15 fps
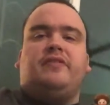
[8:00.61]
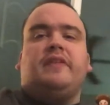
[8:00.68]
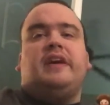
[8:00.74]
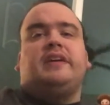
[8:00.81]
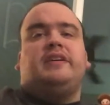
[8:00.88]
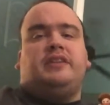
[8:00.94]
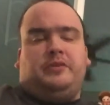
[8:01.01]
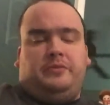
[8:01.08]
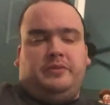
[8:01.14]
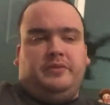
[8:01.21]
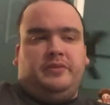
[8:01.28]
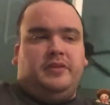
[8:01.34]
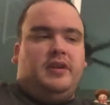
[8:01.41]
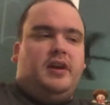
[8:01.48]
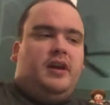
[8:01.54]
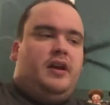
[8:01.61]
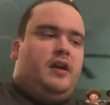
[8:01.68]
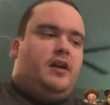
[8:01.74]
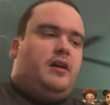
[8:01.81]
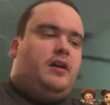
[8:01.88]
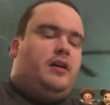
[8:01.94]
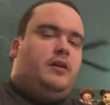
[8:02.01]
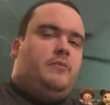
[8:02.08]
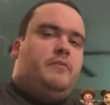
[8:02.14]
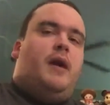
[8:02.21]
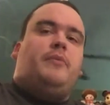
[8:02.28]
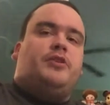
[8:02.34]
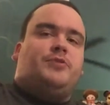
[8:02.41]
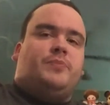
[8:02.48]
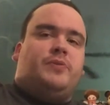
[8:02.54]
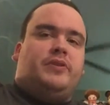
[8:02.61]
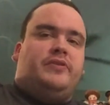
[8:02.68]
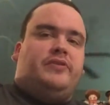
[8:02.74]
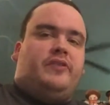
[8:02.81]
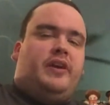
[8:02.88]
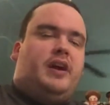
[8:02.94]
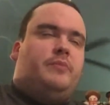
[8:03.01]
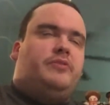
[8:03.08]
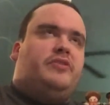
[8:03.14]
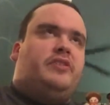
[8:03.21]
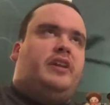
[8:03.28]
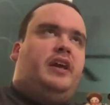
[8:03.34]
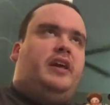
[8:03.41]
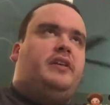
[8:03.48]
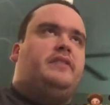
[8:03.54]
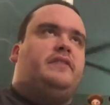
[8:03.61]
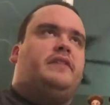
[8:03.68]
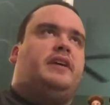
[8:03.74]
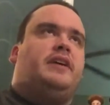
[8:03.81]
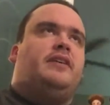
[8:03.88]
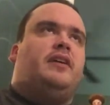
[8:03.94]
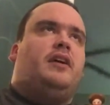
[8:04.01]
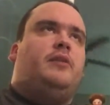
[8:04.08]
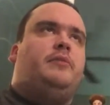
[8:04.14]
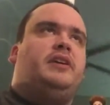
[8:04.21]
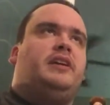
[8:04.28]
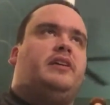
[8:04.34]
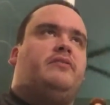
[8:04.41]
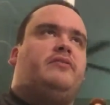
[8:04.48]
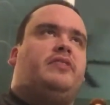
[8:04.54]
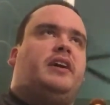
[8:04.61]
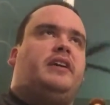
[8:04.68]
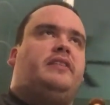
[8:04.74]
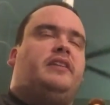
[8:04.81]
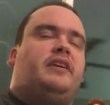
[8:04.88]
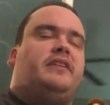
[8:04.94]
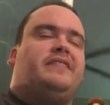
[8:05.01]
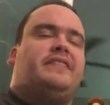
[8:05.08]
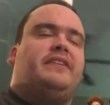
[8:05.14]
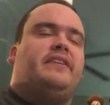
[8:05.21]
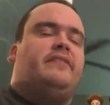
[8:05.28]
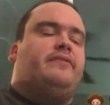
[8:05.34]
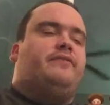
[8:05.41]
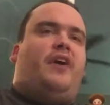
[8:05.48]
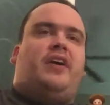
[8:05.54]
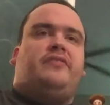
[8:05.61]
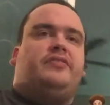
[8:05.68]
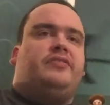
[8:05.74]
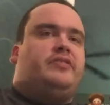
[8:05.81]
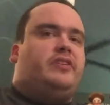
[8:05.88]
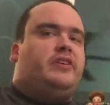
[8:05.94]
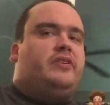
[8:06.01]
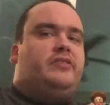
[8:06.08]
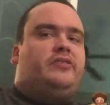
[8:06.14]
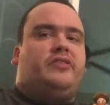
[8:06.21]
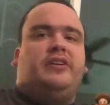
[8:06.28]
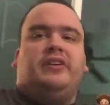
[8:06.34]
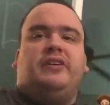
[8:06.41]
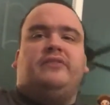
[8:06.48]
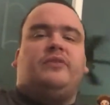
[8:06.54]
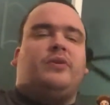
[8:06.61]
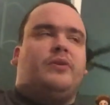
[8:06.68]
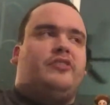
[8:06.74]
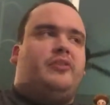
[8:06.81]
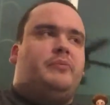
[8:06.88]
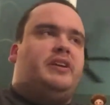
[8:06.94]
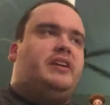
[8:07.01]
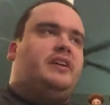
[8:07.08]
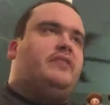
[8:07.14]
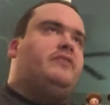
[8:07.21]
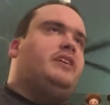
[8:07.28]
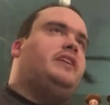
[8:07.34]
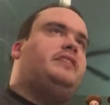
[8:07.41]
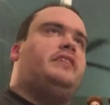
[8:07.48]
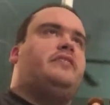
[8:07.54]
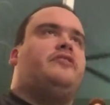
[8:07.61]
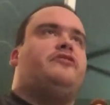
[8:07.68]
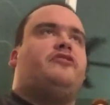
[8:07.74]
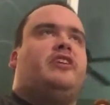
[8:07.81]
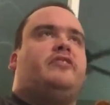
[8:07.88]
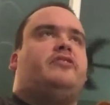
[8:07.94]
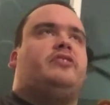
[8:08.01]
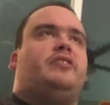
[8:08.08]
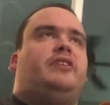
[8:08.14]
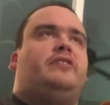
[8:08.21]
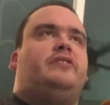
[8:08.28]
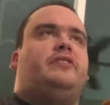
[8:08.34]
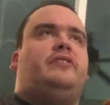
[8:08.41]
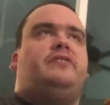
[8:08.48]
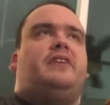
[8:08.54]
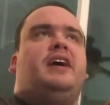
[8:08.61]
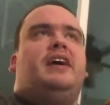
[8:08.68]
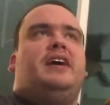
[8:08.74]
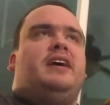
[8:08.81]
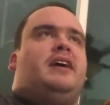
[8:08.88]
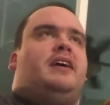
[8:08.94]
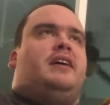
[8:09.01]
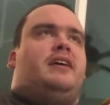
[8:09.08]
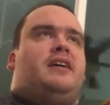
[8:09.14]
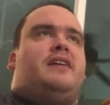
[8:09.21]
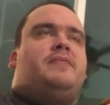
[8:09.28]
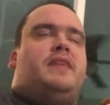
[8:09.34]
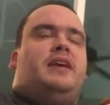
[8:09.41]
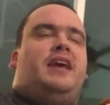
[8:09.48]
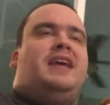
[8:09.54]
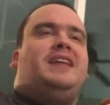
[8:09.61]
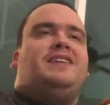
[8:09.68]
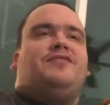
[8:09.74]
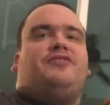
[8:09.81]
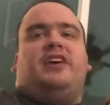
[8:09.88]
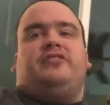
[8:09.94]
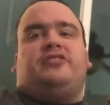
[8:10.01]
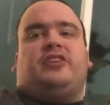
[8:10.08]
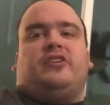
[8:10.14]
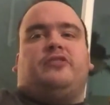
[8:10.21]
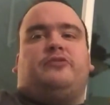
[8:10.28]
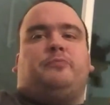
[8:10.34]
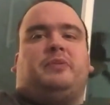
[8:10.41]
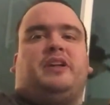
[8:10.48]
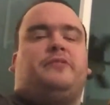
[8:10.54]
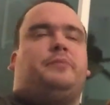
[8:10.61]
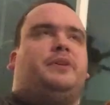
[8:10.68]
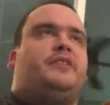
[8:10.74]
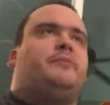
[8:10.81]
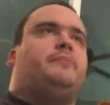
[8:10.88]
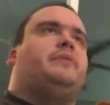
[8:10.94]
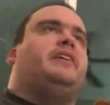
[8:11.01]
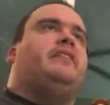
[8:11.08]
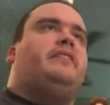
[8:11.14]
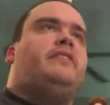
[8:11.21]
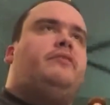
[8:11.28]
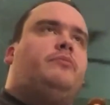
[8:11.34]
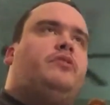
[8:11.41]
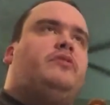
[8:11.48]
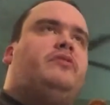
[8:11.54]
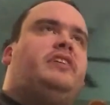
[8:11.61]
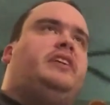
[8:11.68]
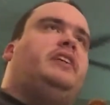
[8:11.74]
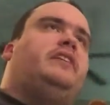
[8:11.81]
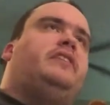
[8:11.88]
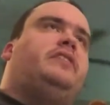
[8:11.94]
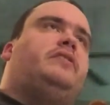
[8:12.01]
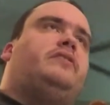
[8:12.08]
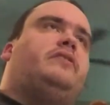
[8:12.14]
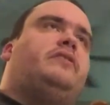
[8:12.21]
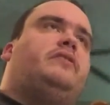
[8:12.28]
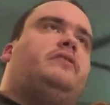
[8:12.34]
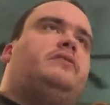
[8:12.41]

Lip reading: Thank you. Not much more to say. I'm just going to end it there. I'm going to give 9 Days 5 stars. Of course I'm going to give 9 Days 5 stars. It's 5 stars plus plus plus. This movie is...